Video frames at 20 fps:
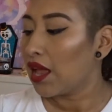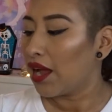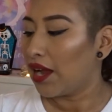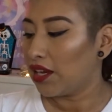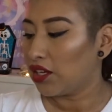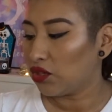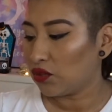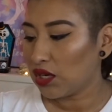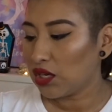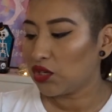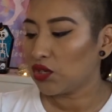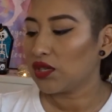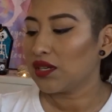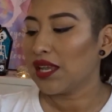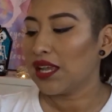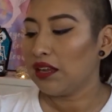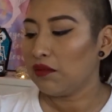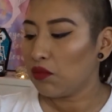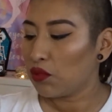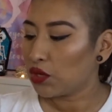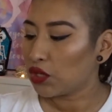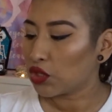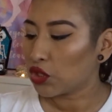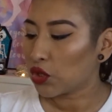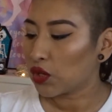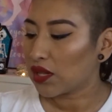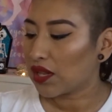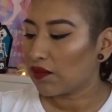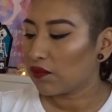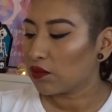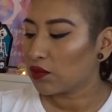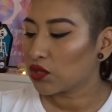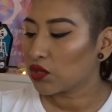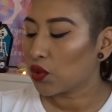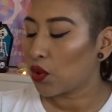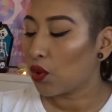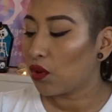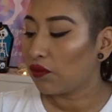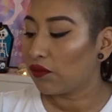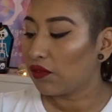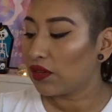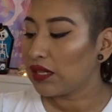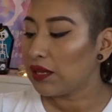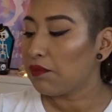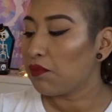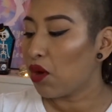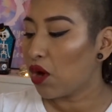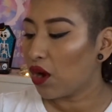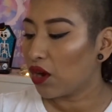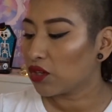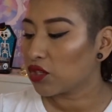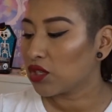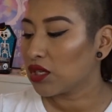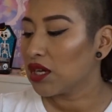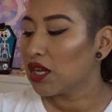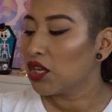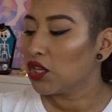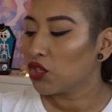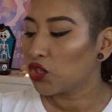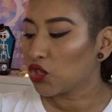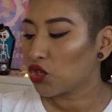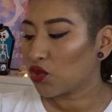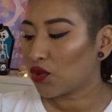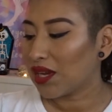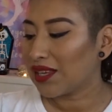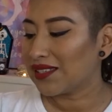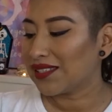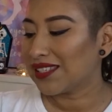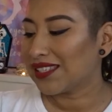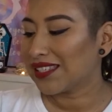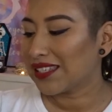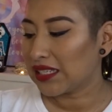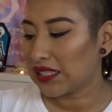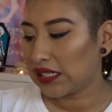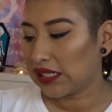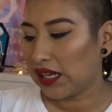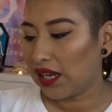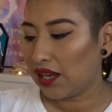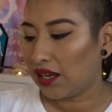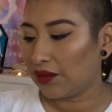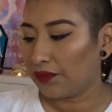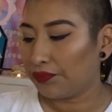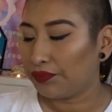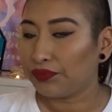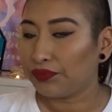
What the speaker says: hydration and moisture levels to overly parched, stressed skin.